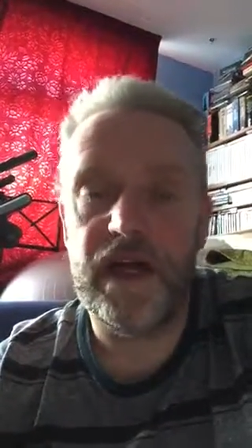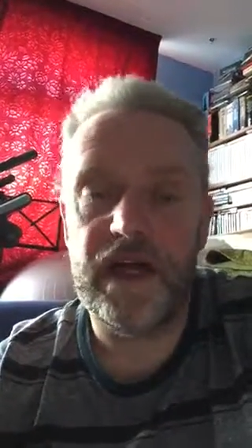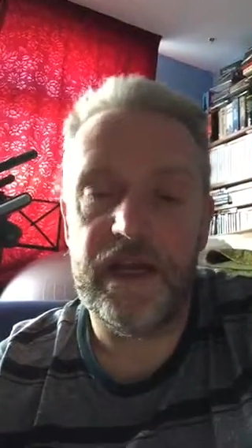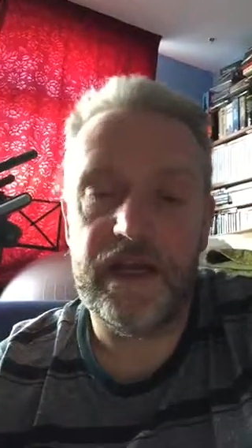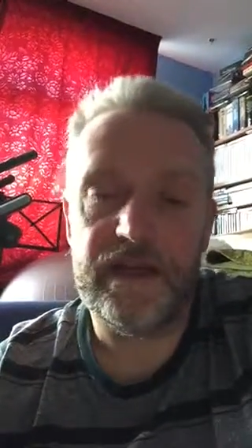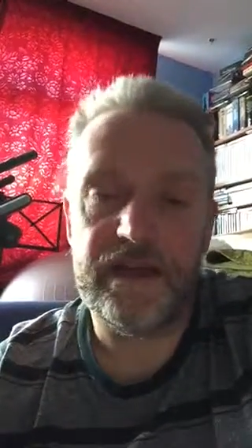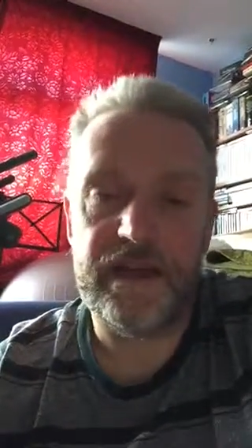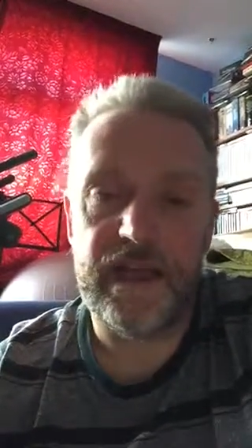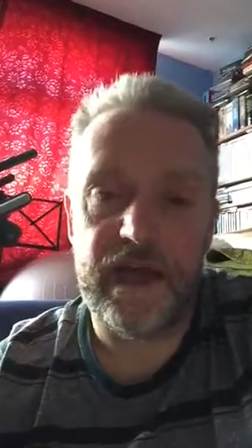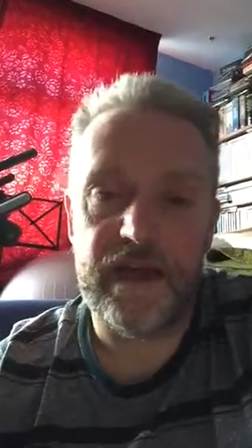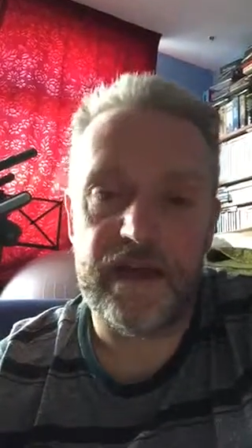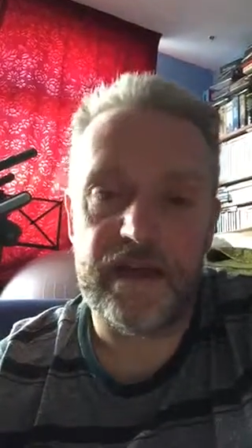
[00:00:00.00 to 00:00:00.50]
and
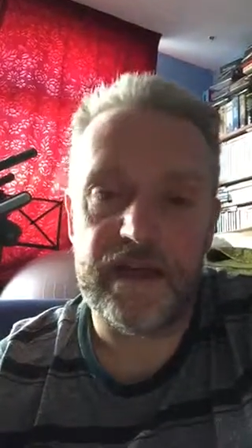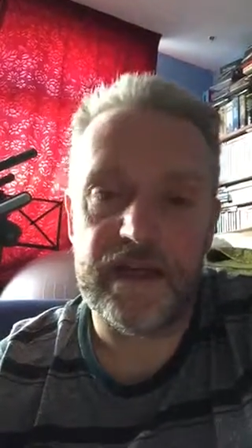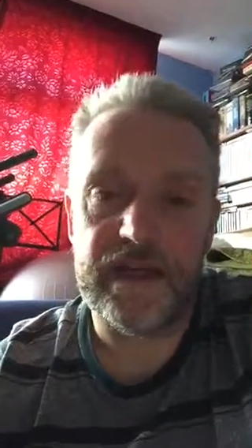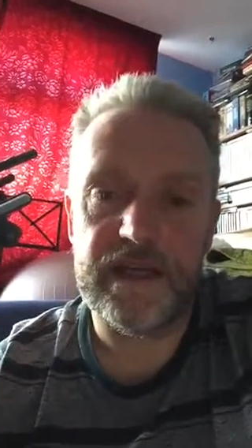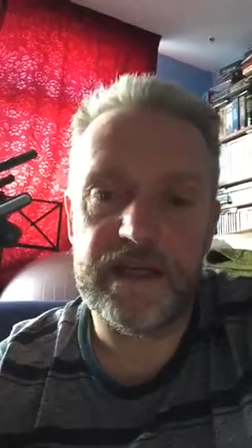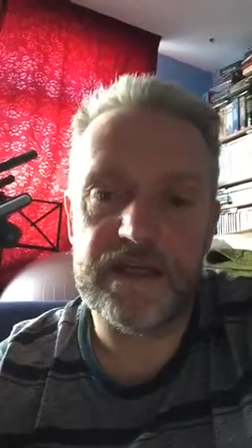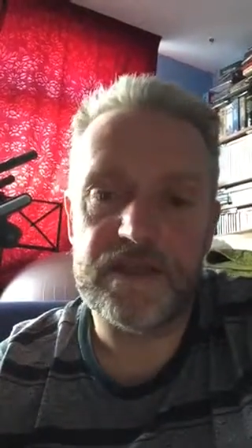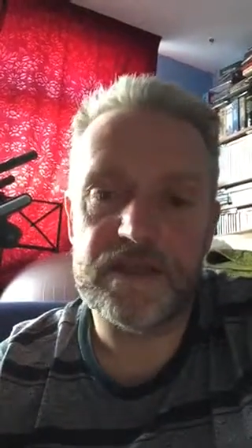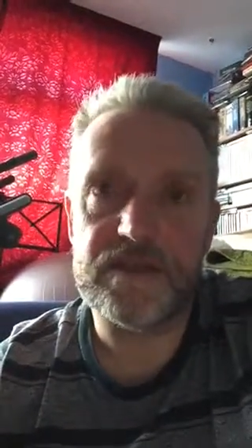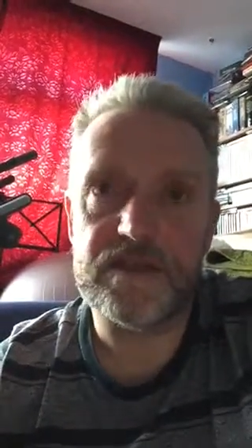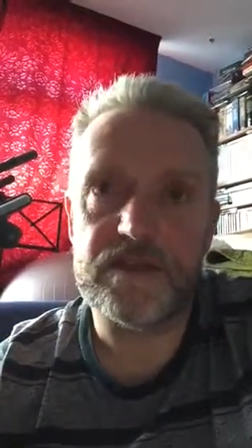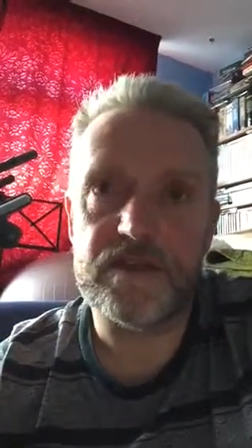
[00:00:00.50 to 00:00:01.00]
that
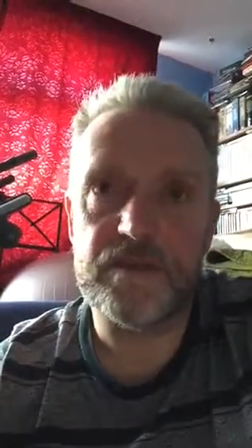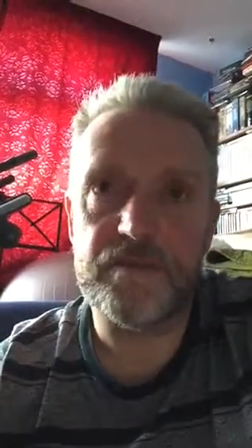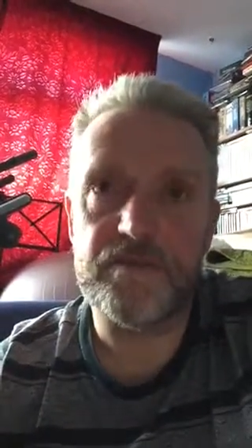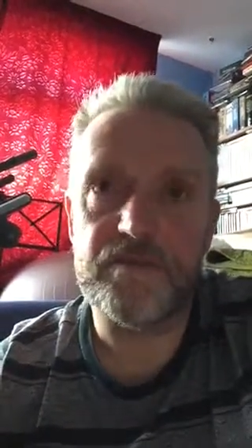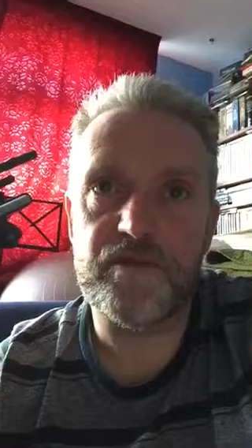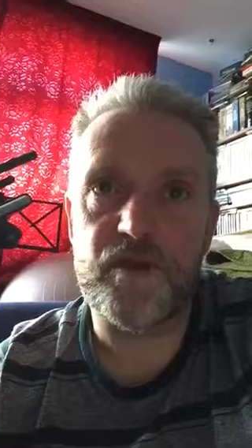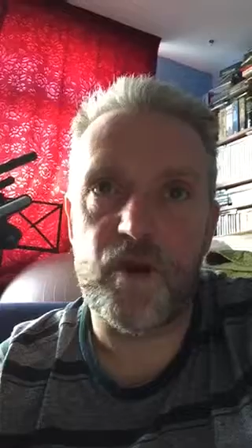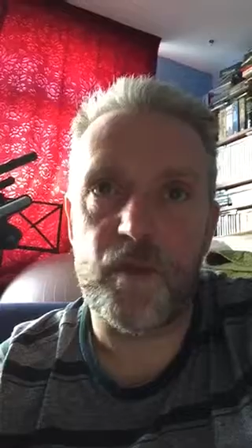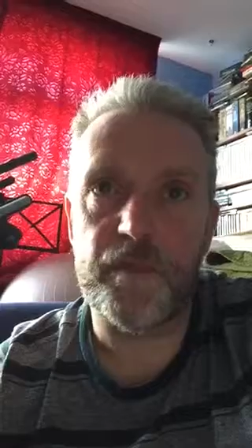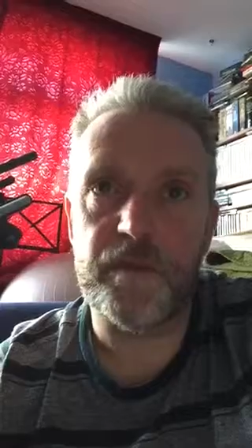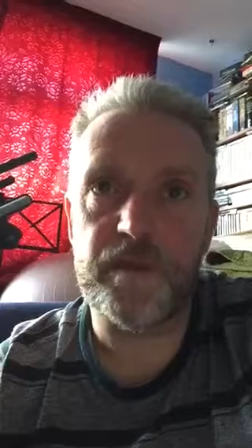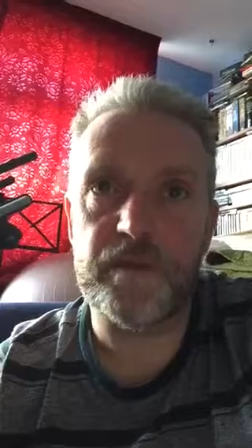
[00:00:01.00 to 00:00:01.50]
leads to
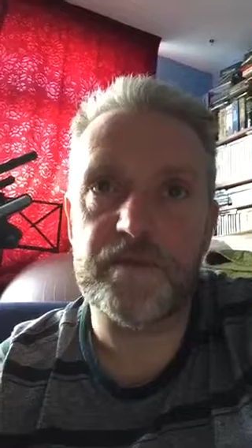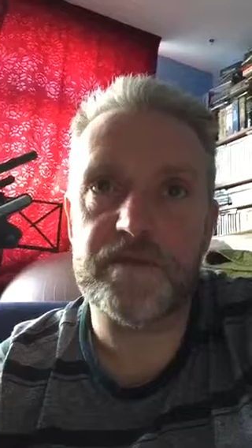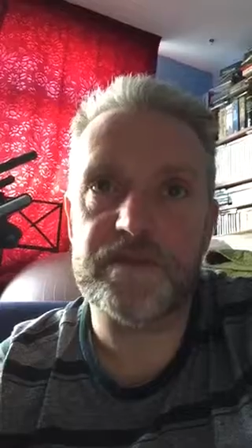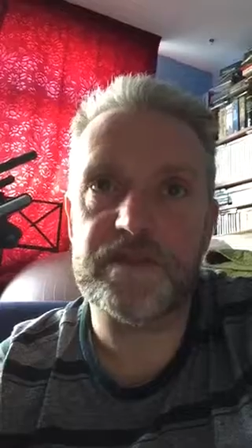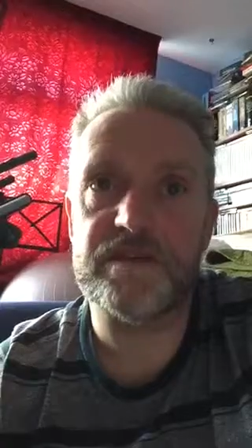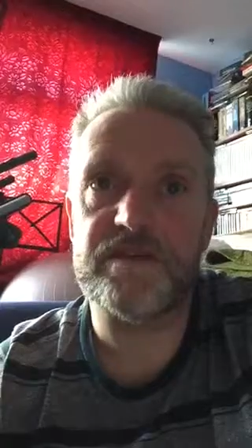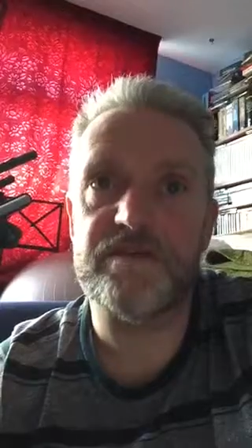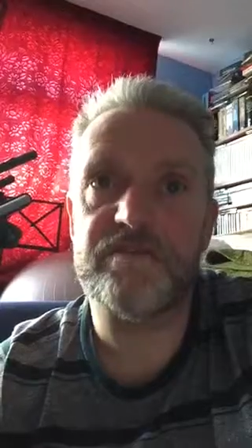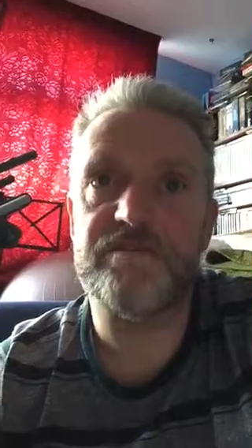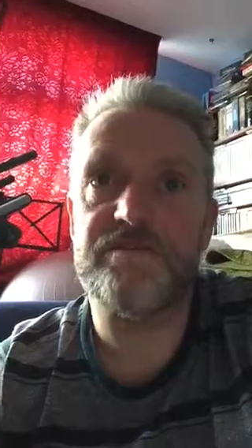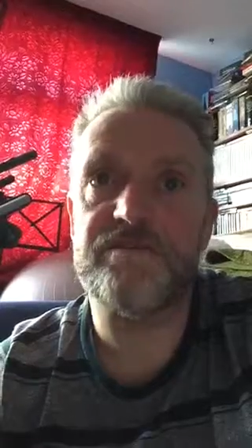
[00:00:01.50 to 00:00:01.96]
problems of